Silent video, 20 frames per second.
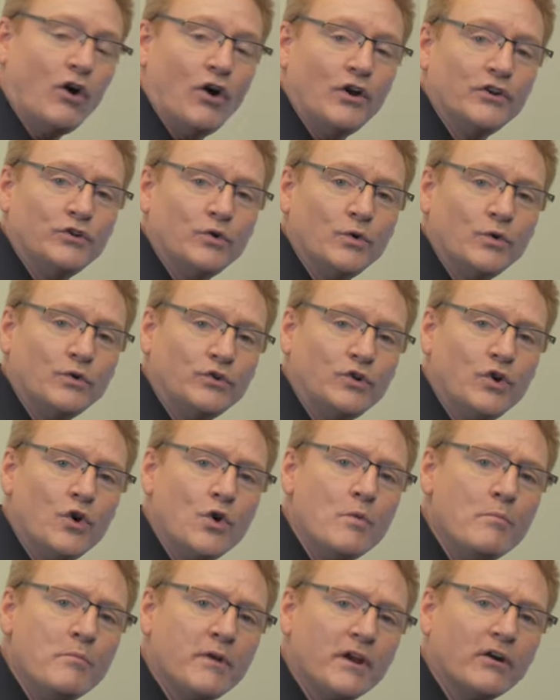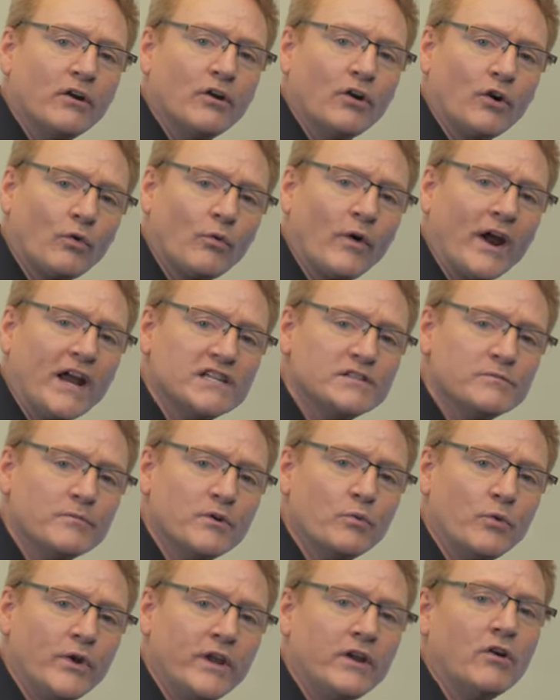onto a two-mirror
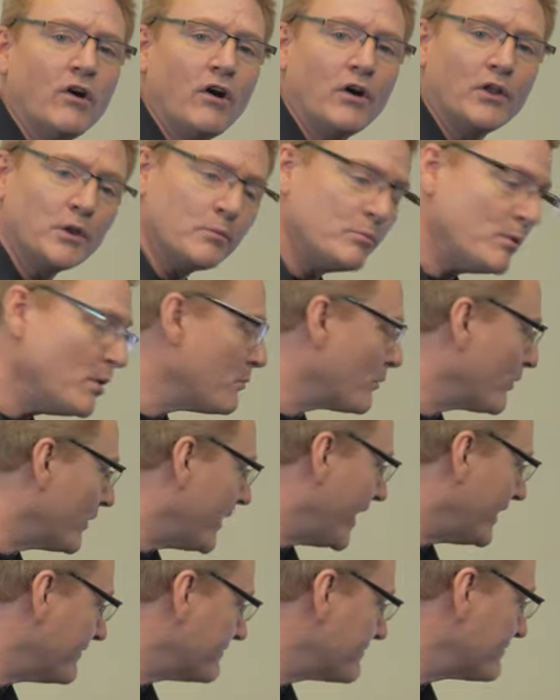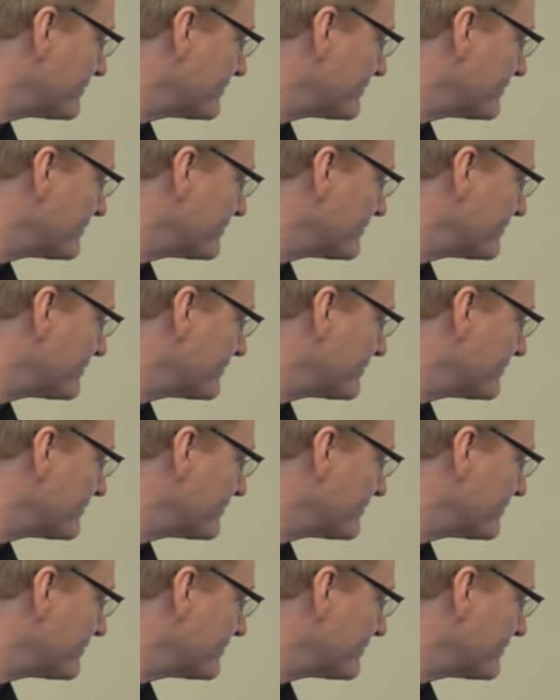arrangement we call the boomerang.